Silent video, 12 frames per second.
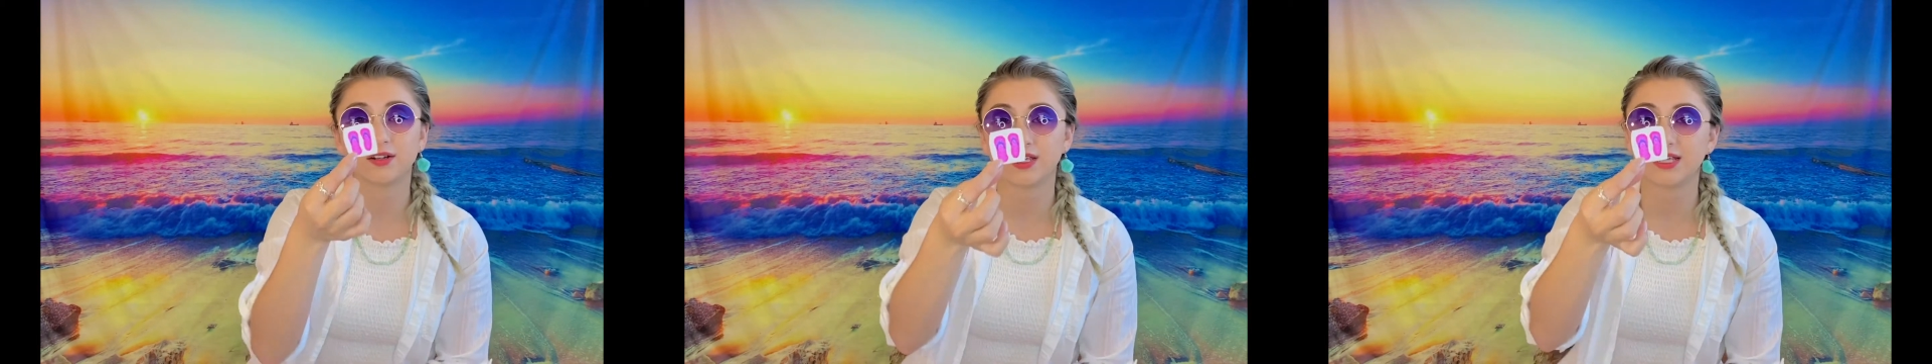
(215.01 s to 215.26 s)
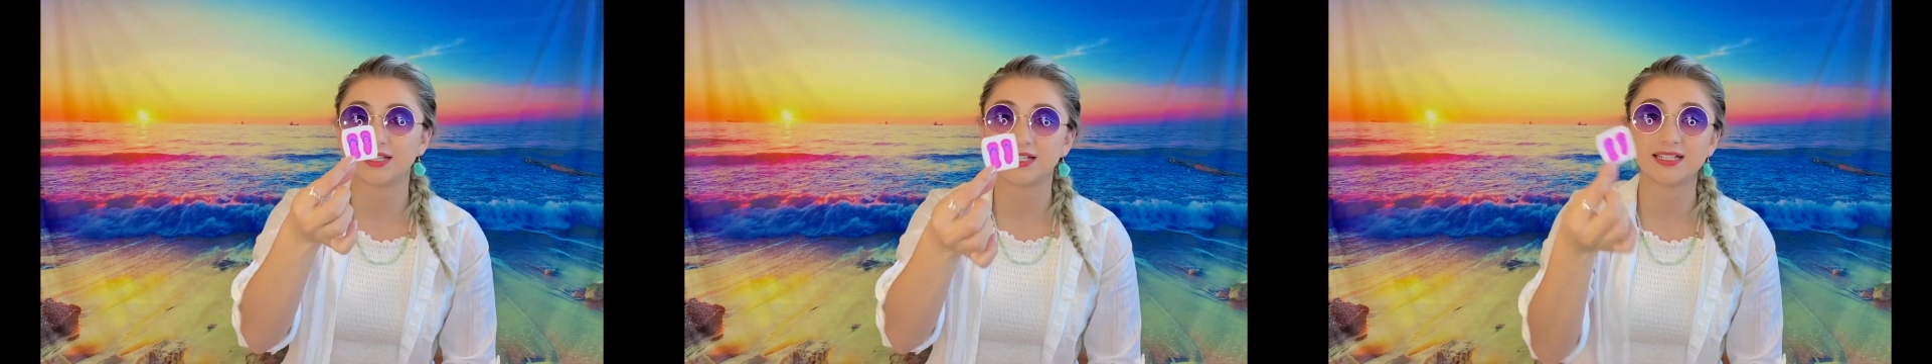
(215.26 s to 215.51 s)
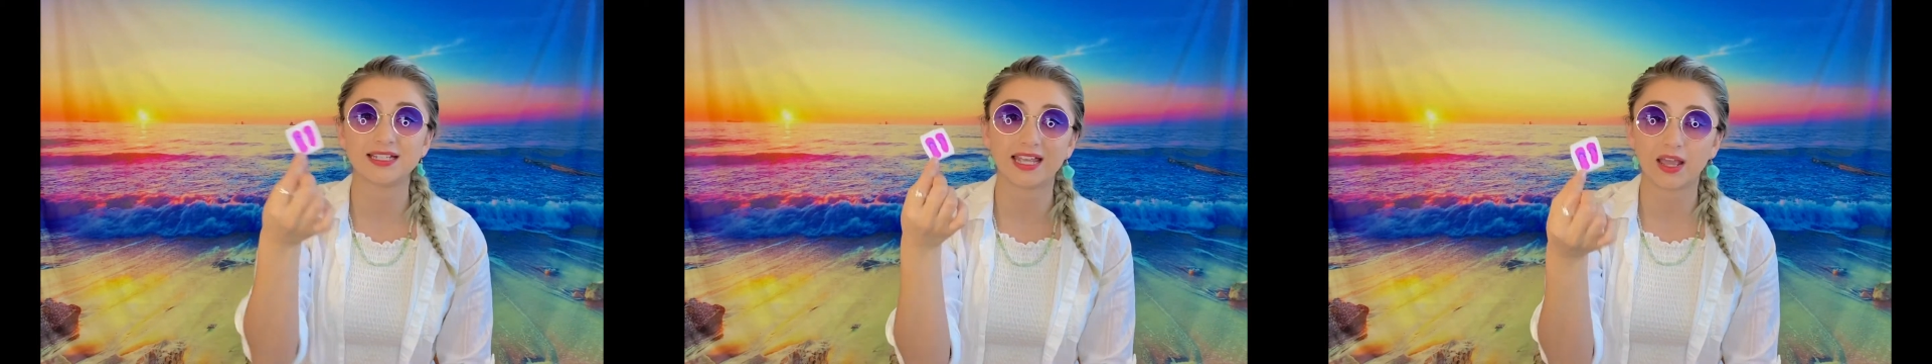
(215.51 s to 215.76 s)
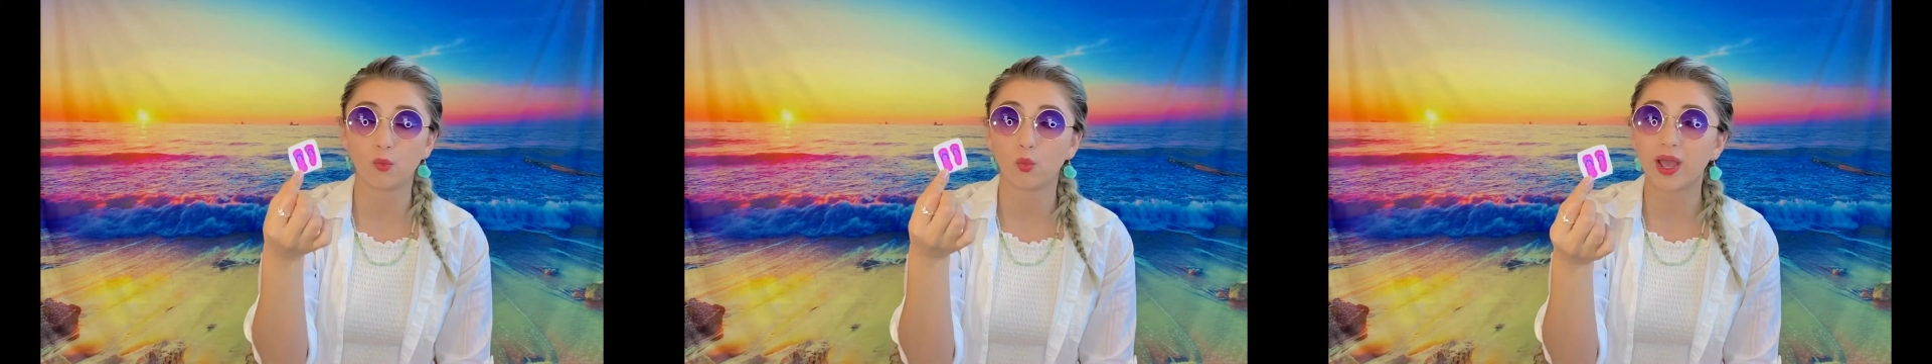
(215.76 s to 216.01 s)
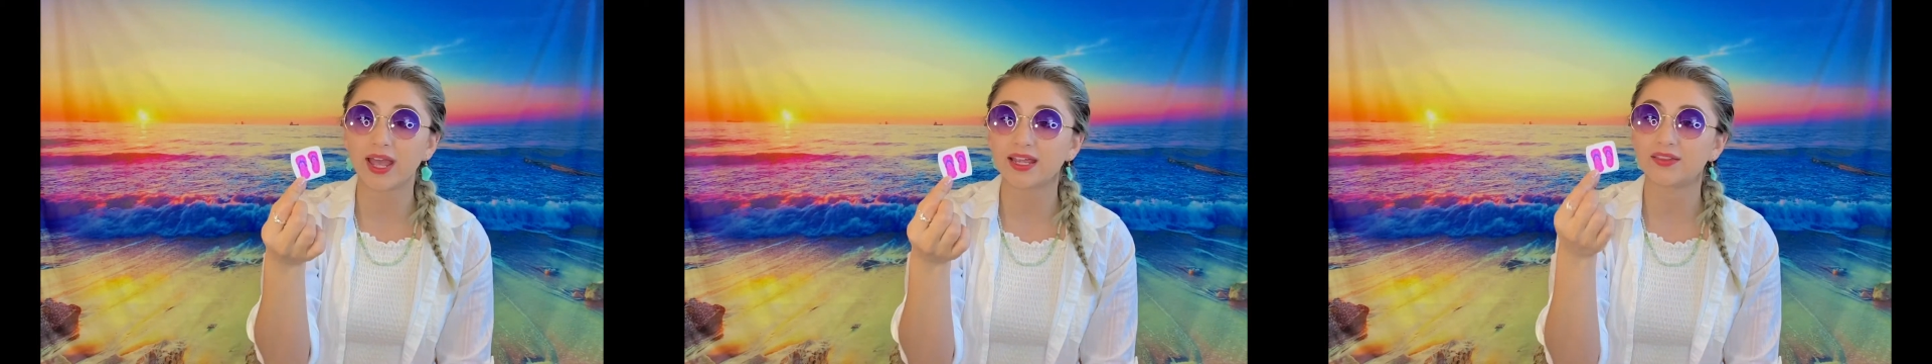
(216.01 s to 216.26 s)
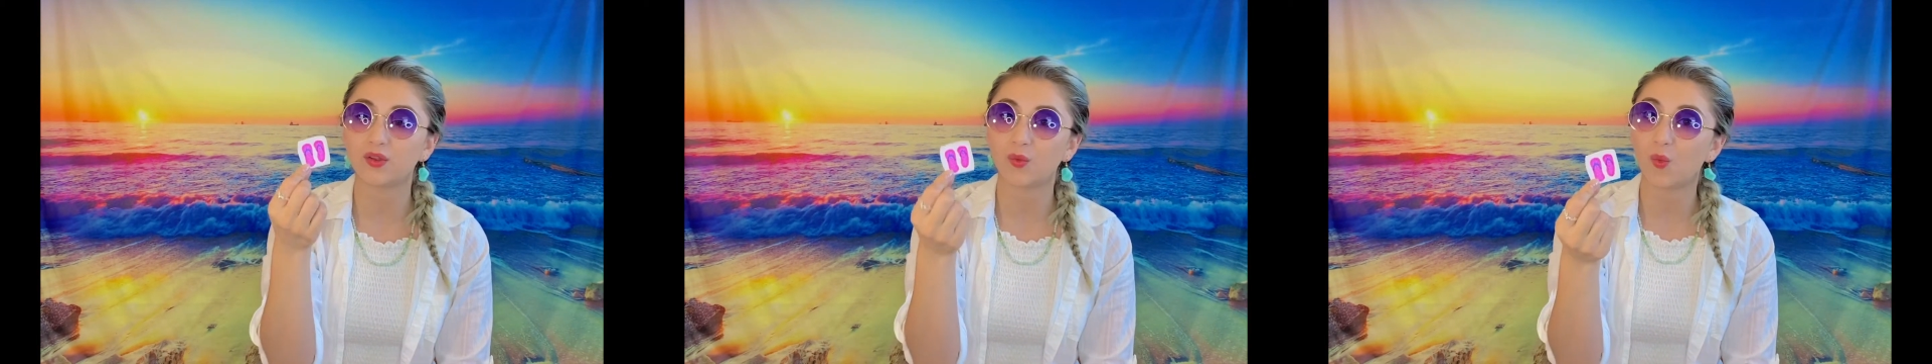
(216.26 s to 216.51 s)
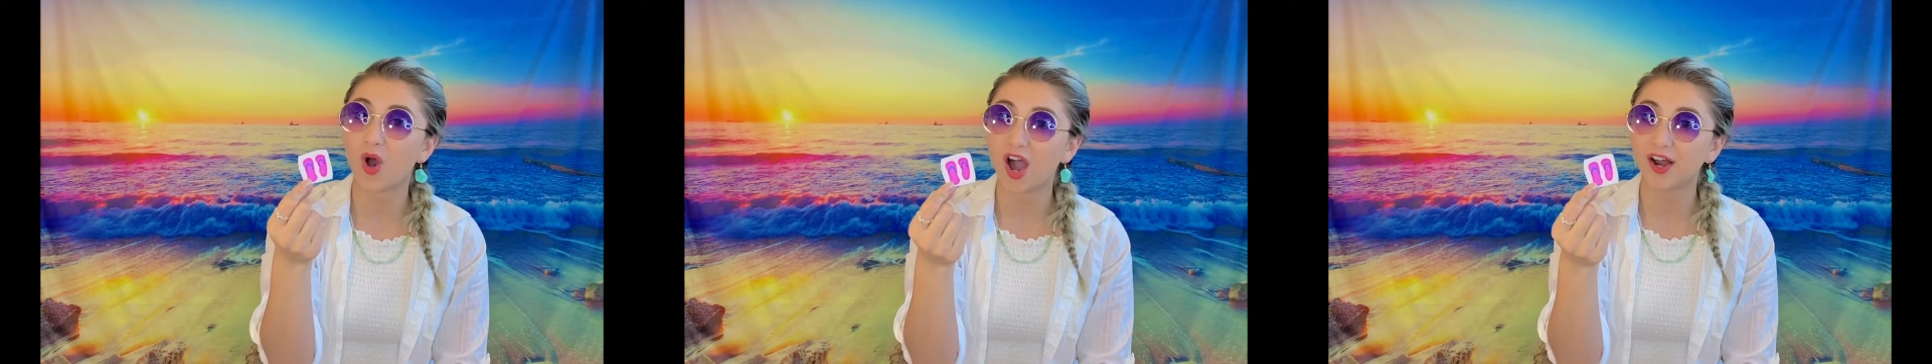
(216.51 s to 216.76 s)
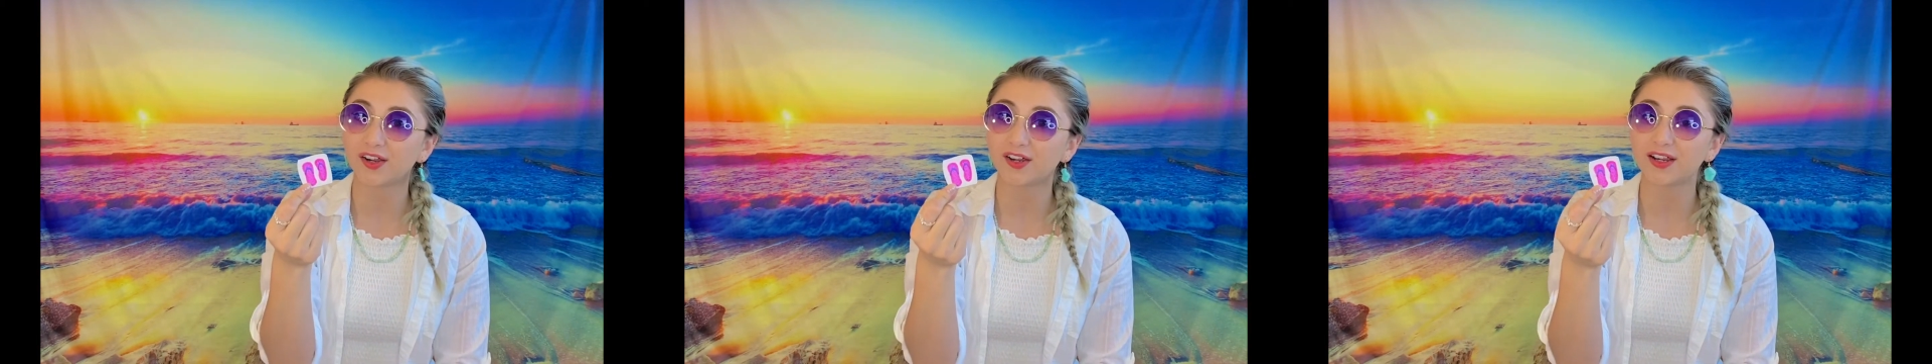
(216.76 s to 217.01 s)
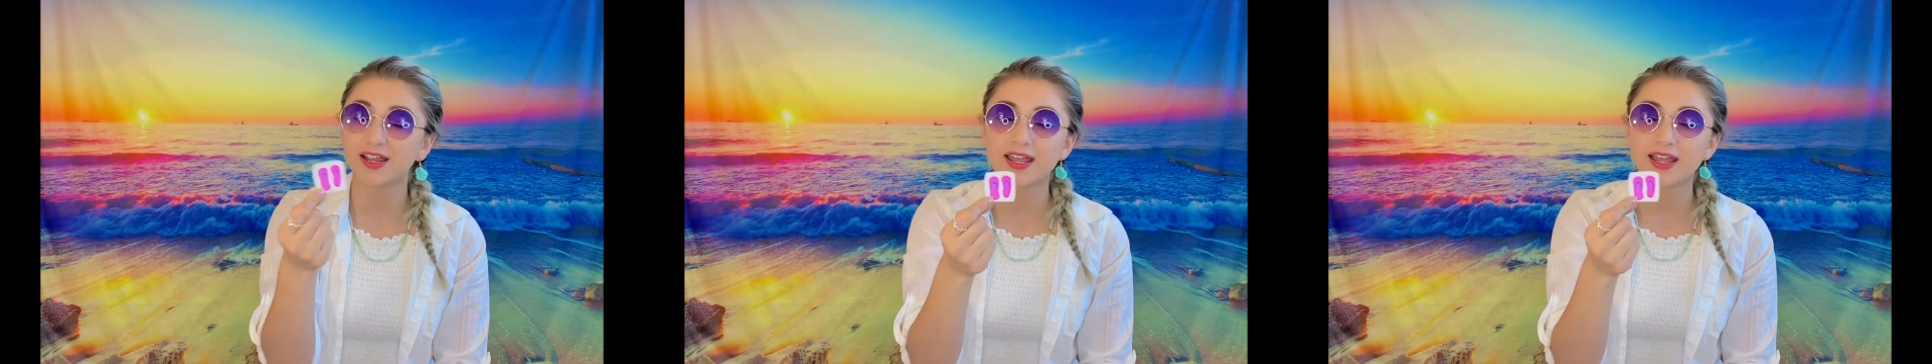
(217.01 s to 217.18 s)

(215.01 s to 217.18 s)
easy to get wet in the water